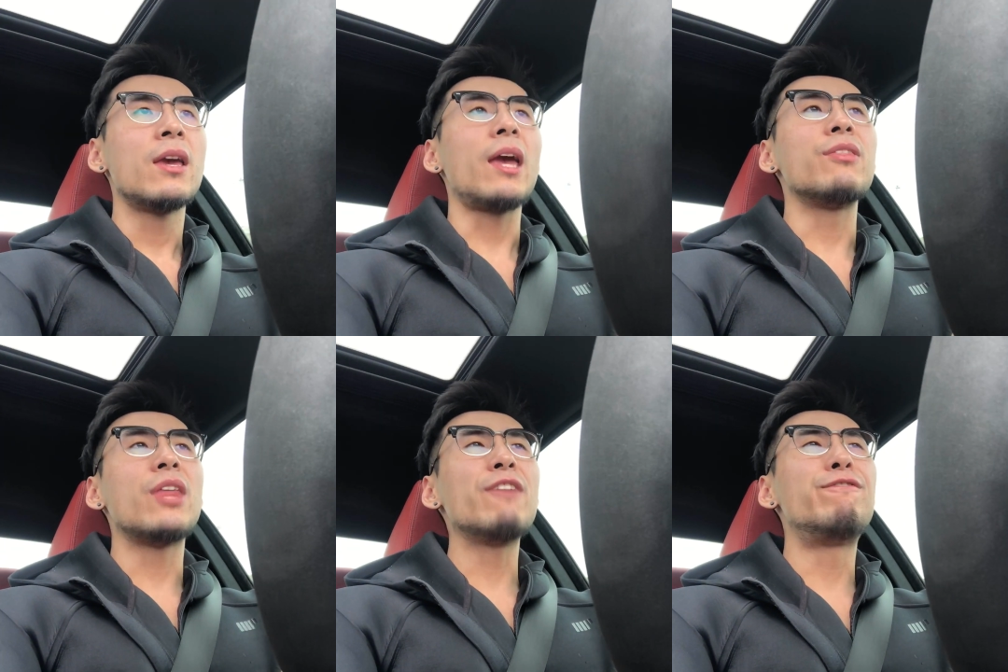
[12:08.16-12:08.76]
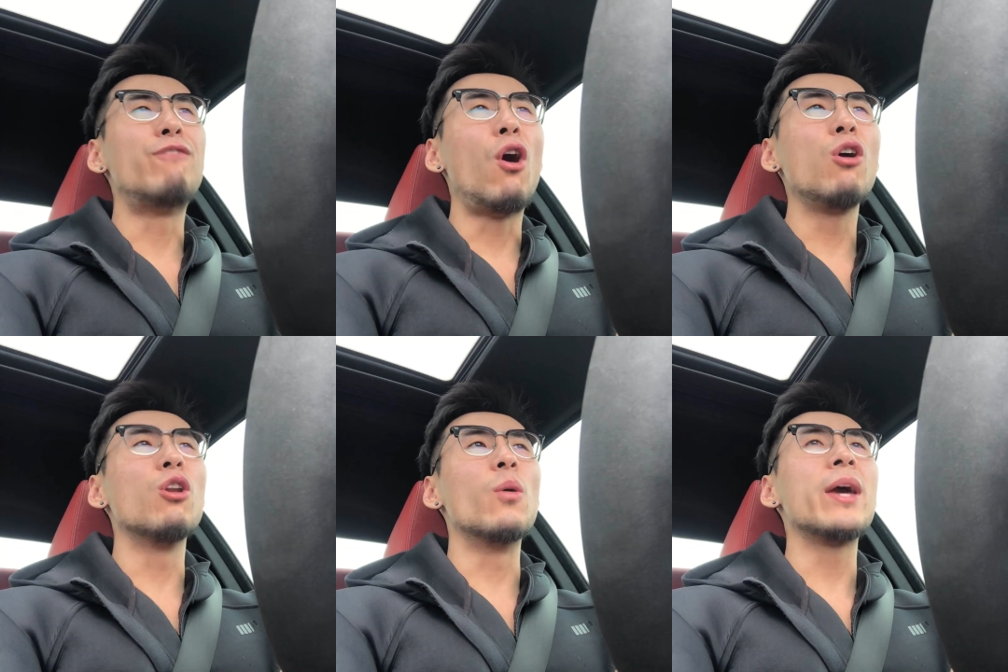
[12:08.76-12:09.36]
And they
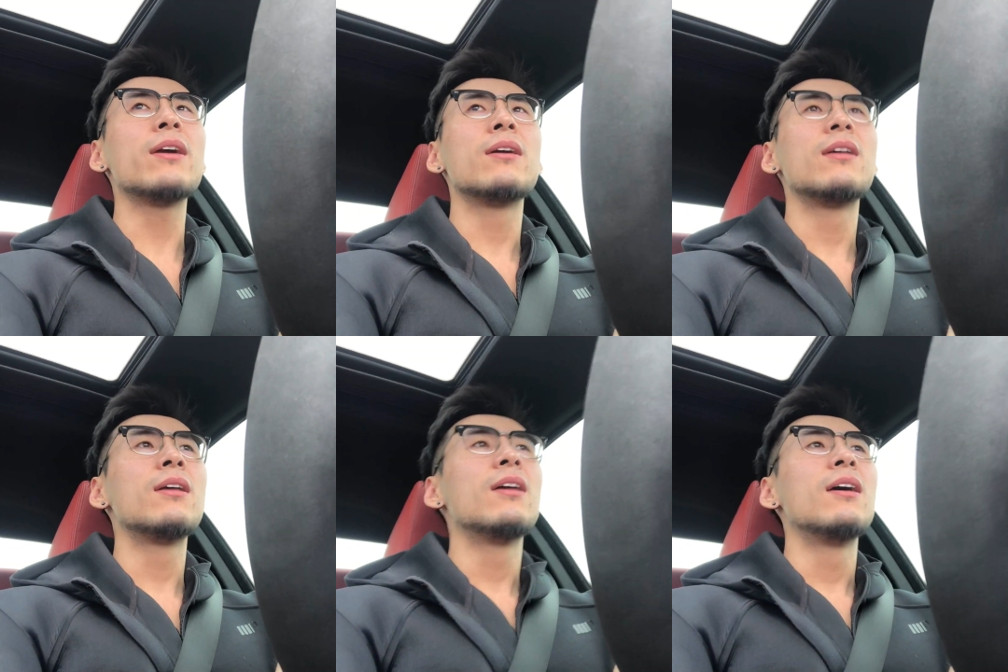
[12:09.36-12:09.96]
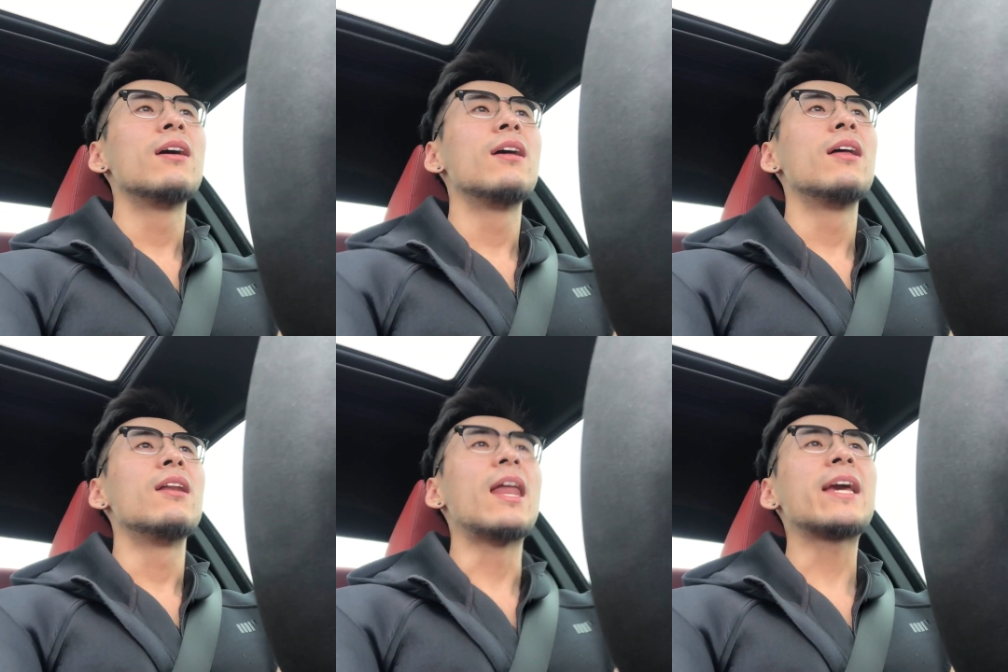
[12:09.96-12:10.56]
follow it
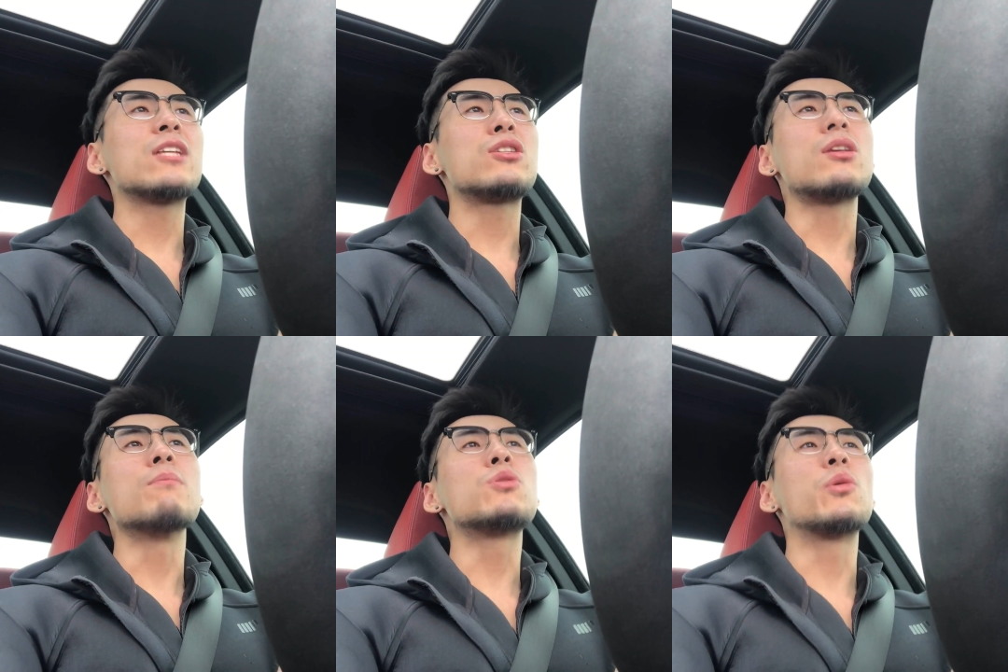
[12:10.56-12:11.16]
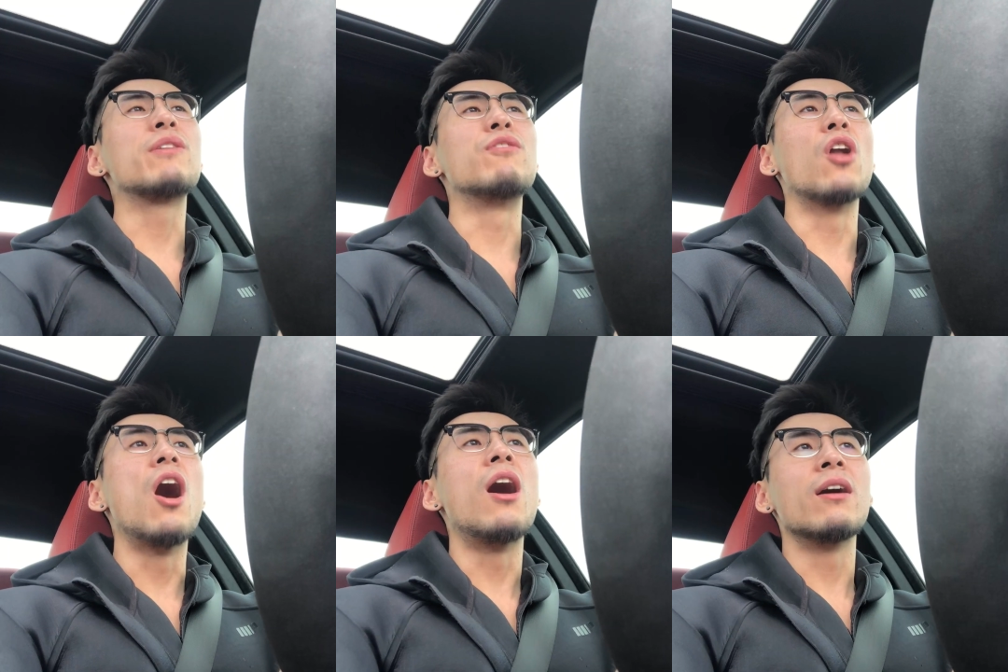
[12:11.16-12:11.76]
like it's some sort of
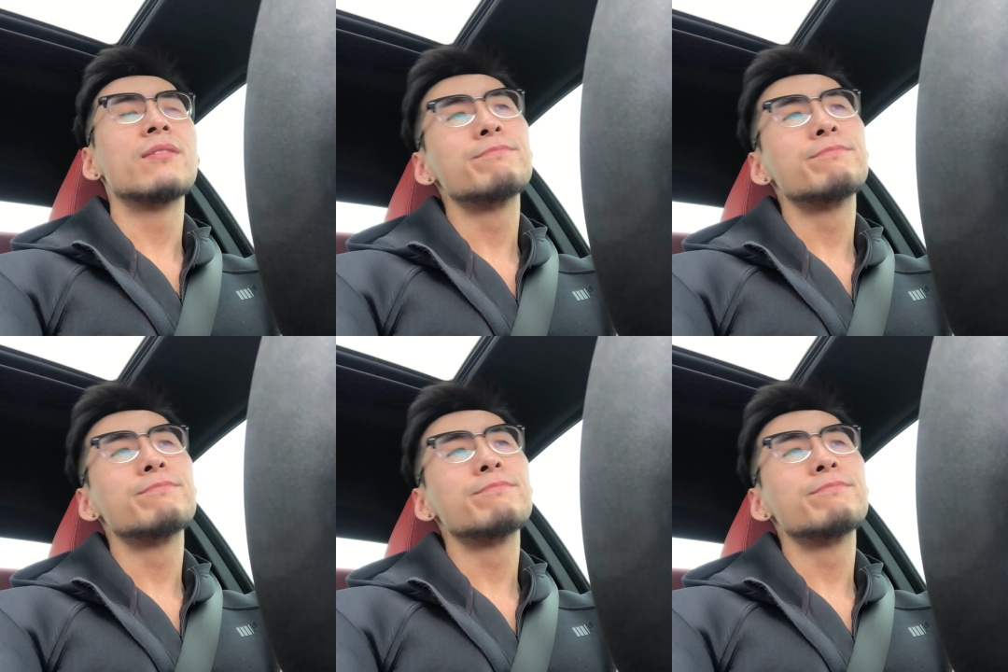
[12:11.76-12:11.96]
law.